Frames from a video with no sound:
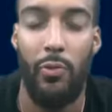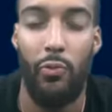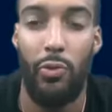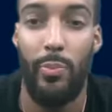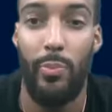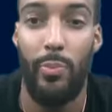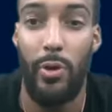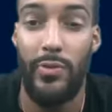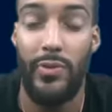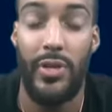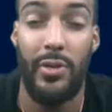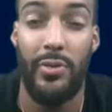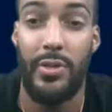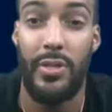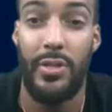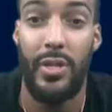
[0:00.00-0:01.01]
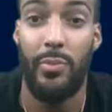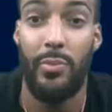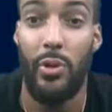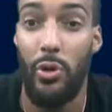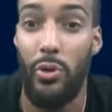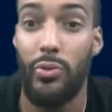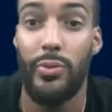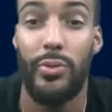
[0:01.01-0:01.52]
both share the same
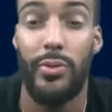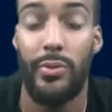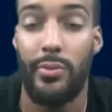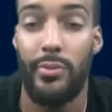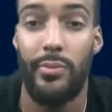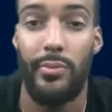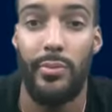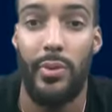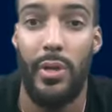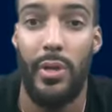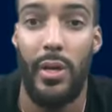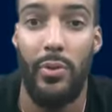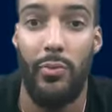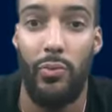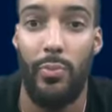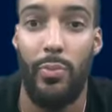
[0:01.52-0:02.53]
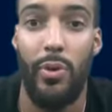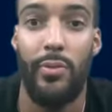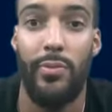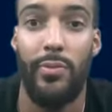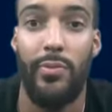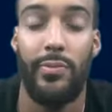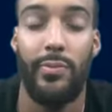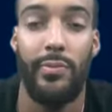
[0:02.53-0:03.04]
goals and we both
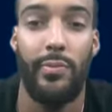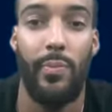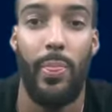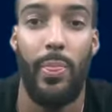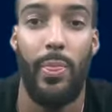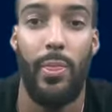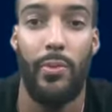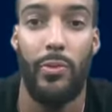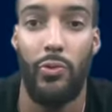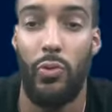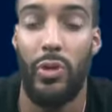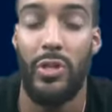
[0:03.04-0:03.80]
do what's